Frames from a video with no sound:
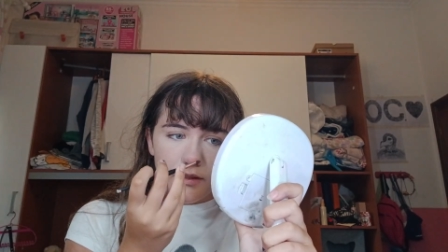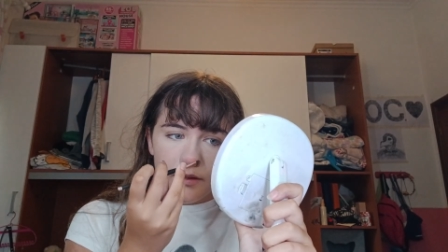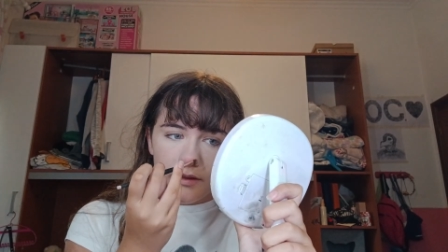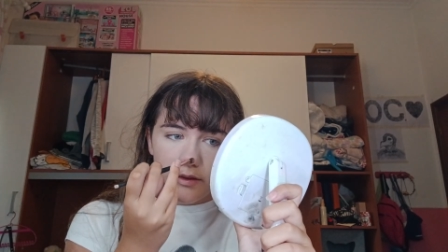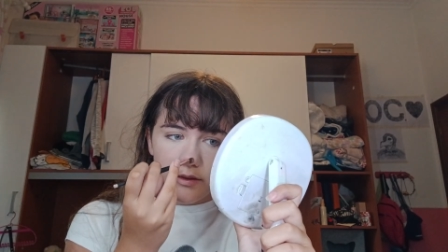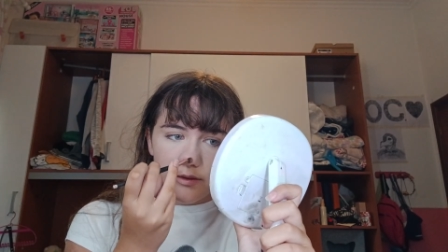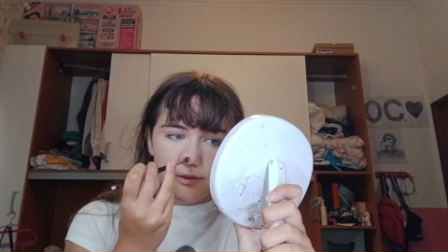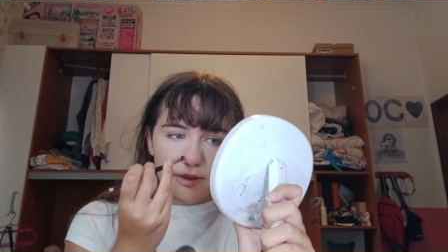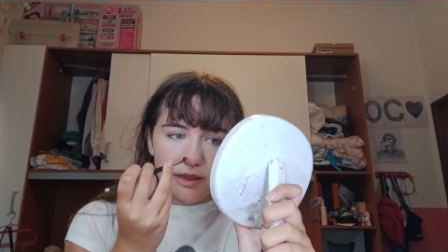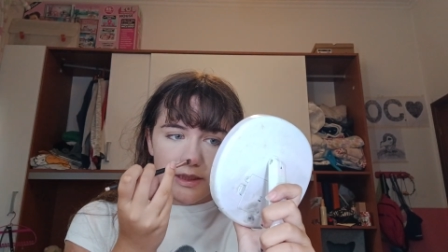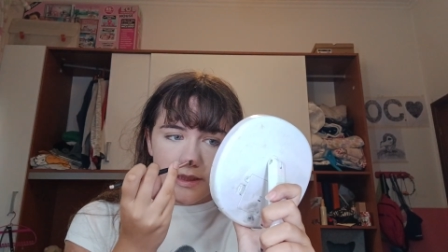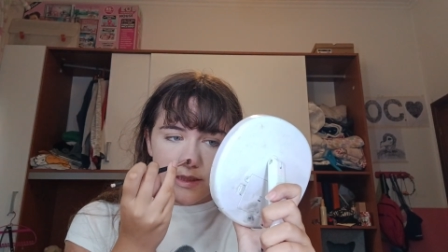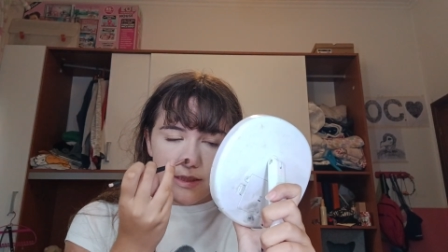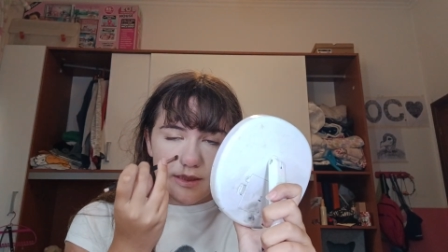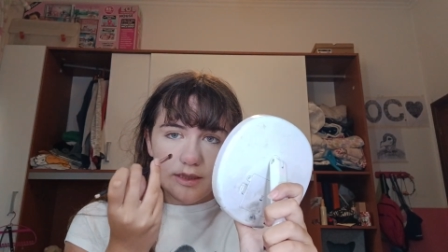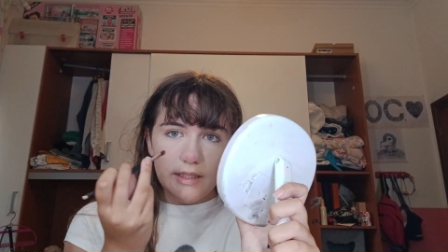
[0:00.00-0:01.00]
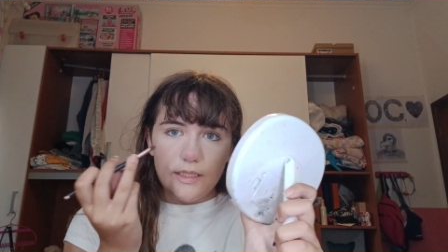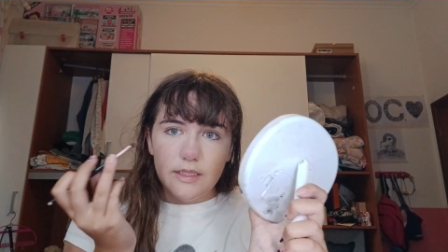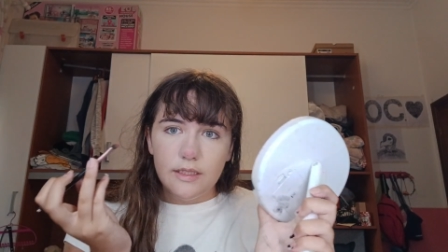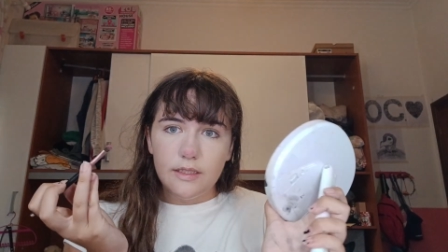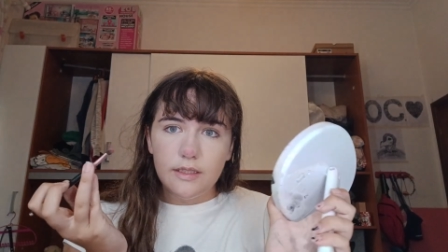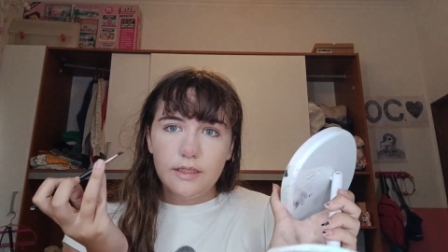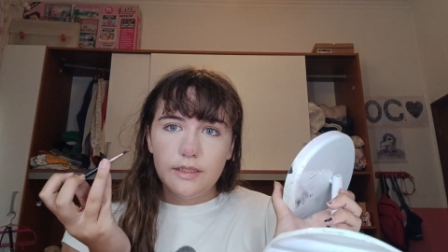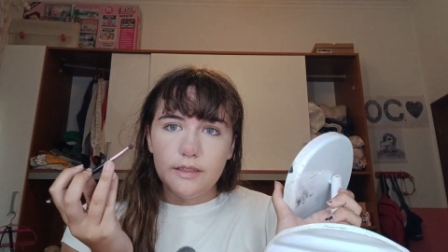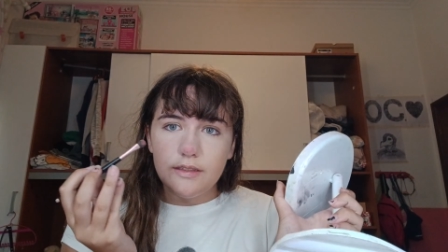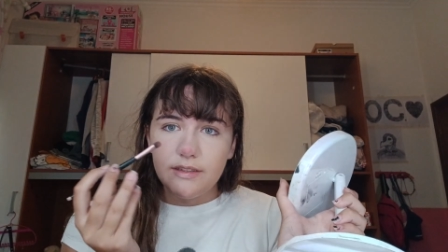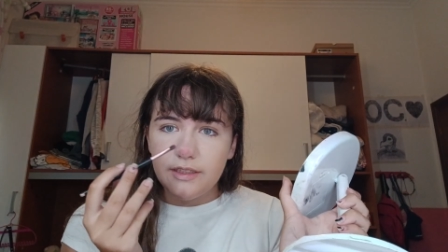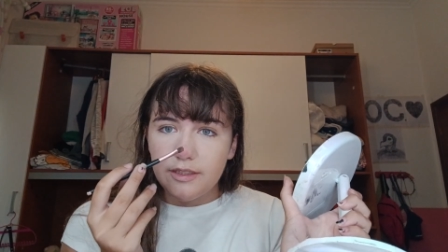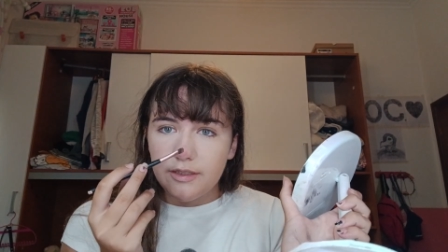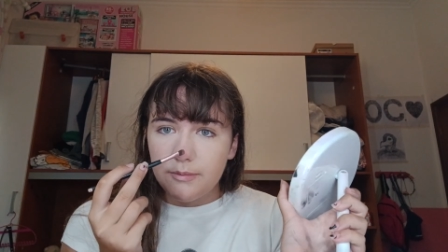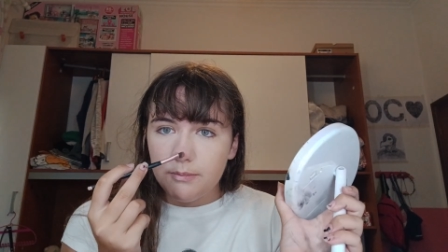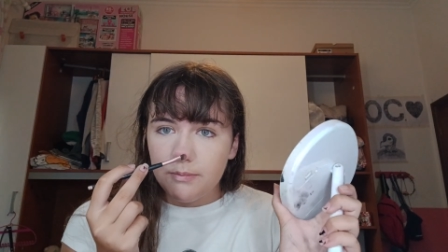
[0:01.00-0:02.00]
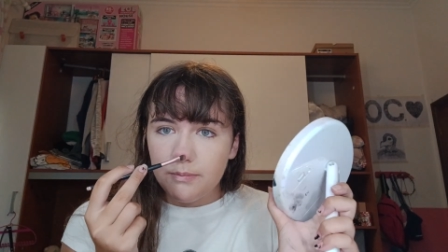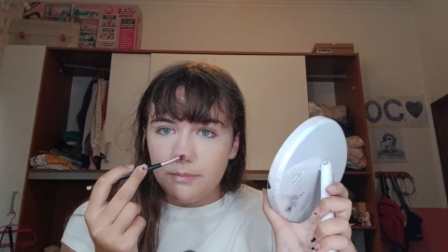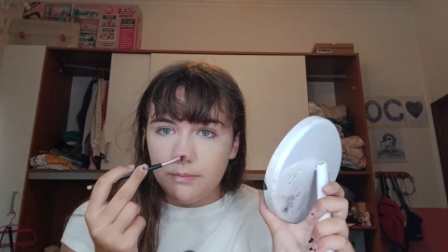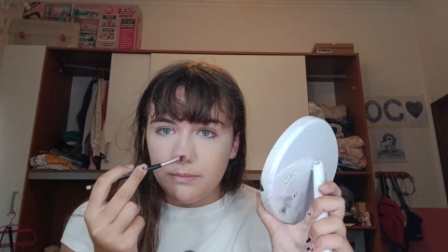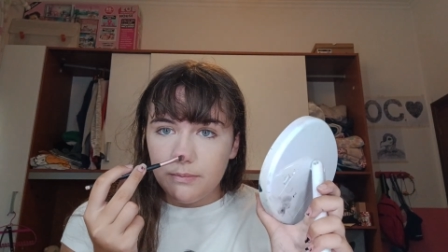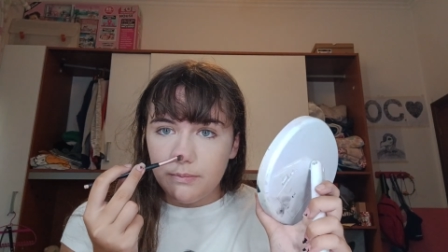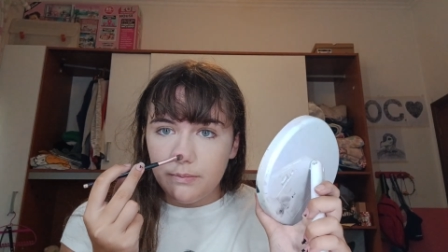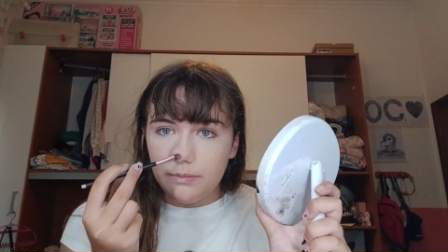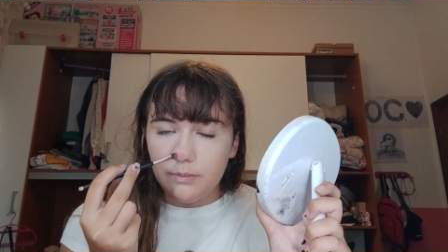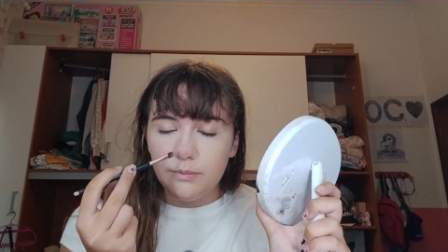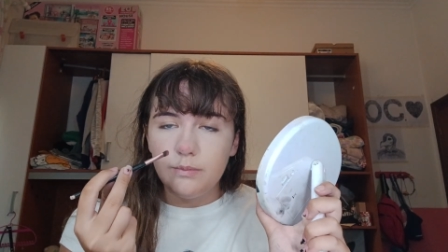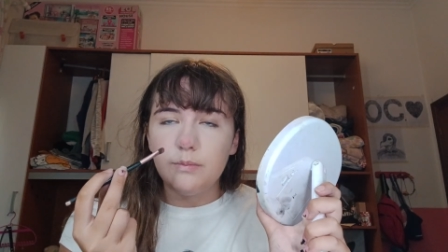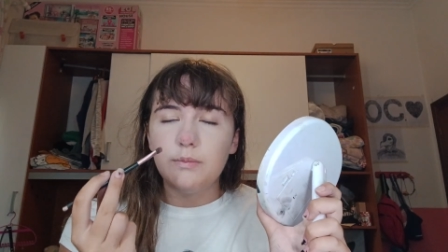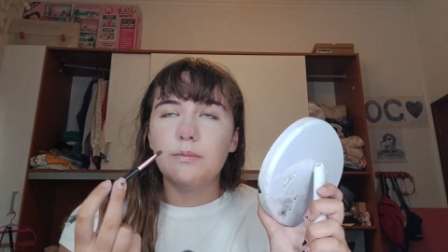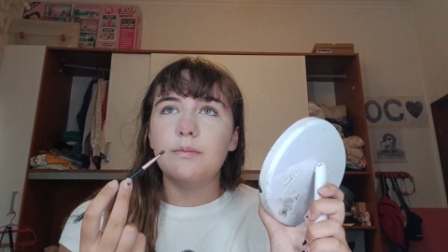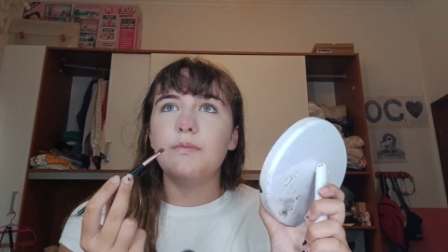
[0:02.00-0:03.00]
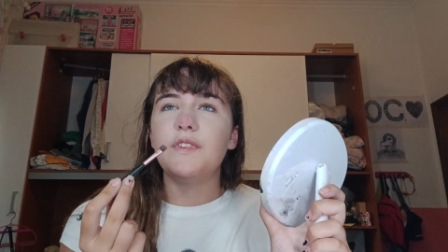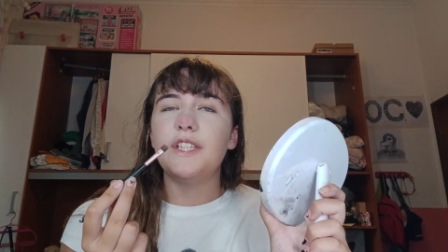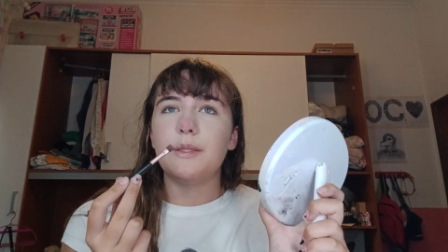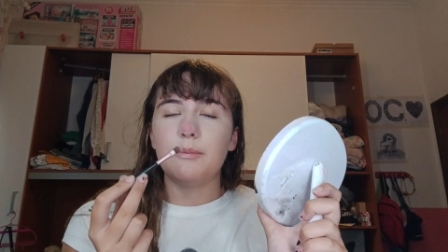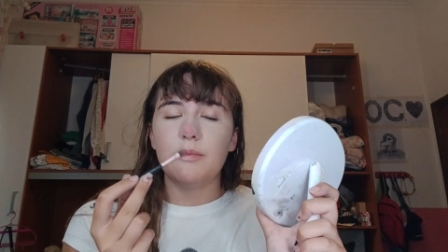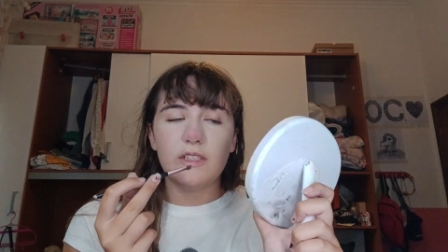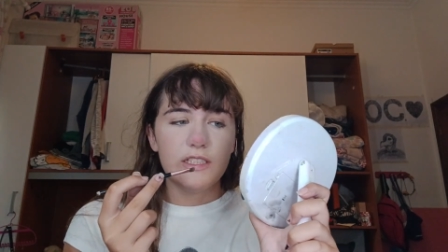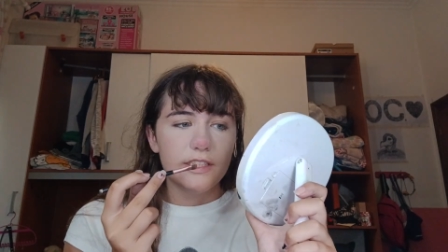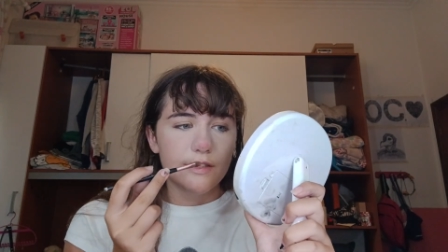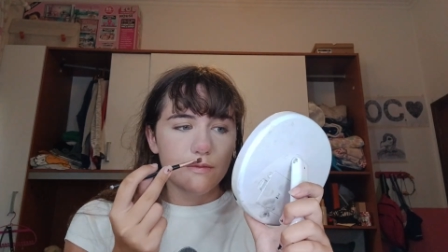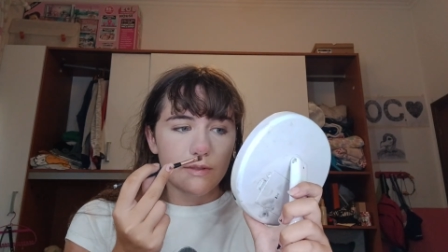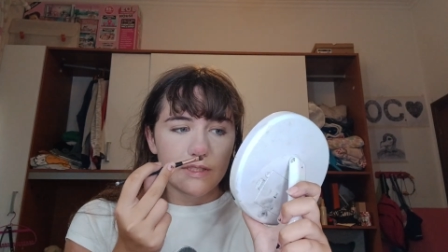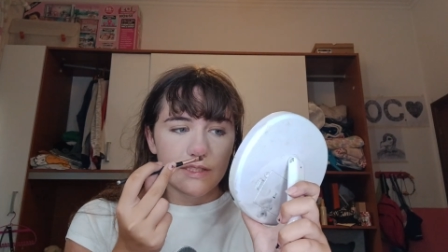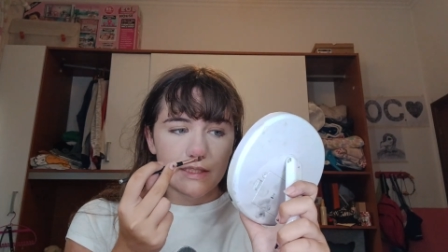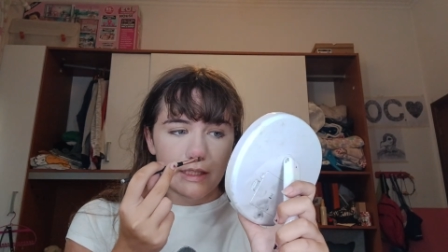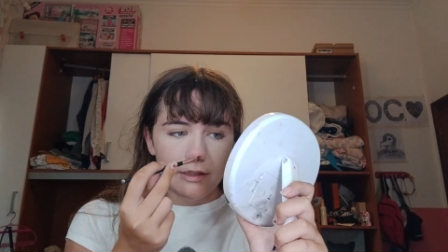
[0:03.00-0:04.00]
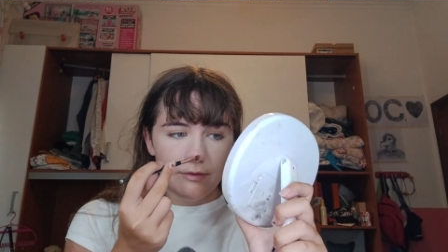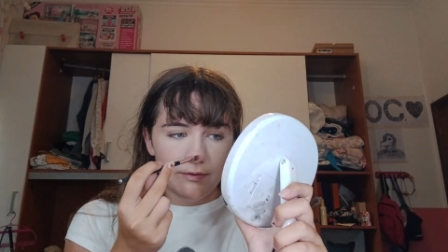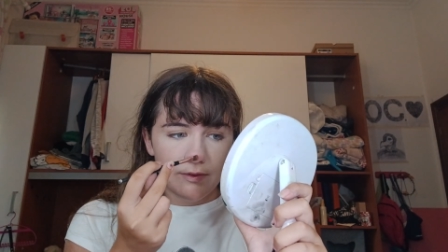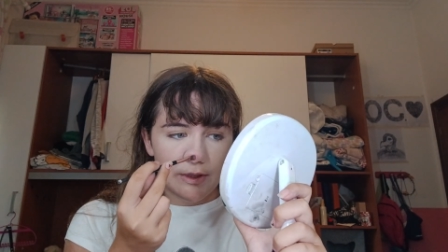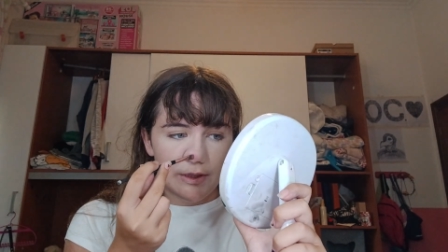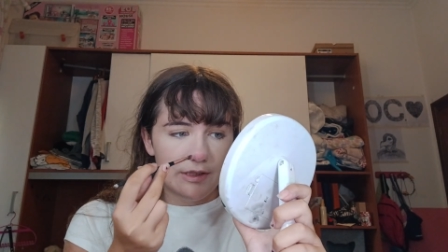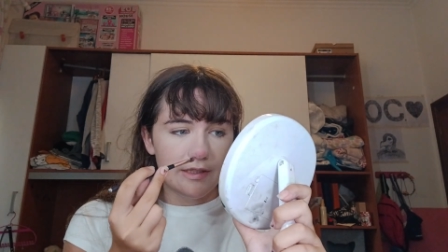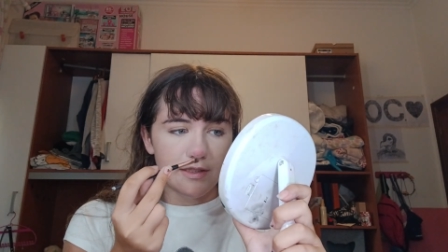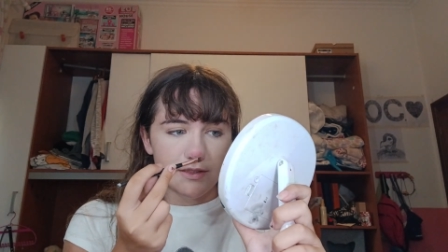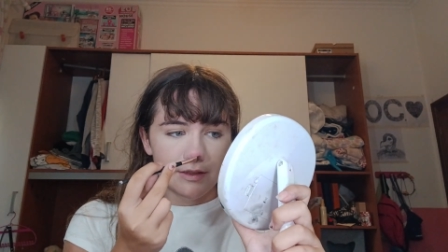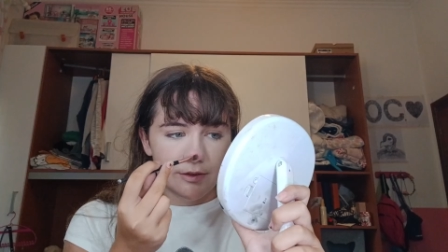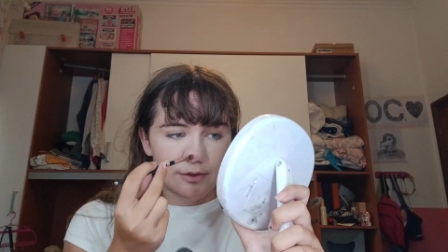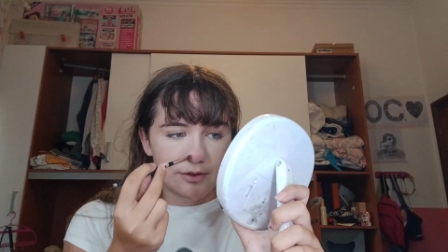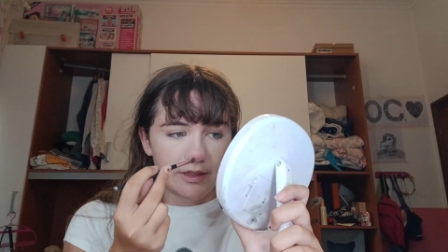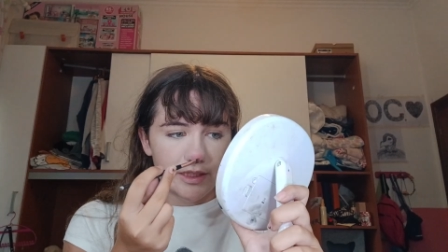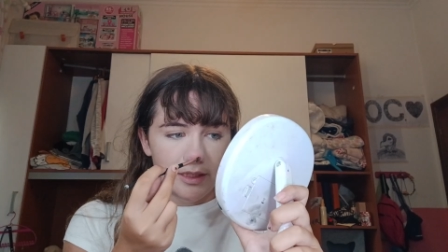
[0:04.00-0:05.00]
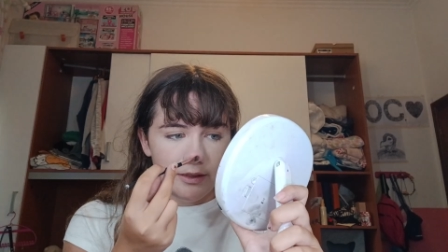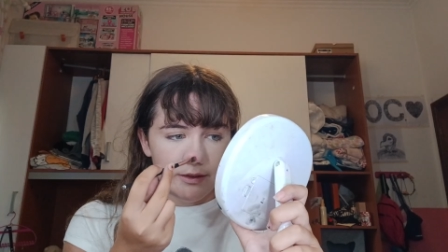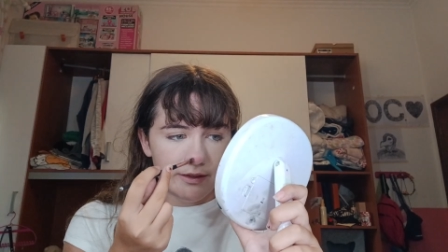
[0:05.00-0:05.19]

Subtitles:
Anyways, their blush was kind of concentrated,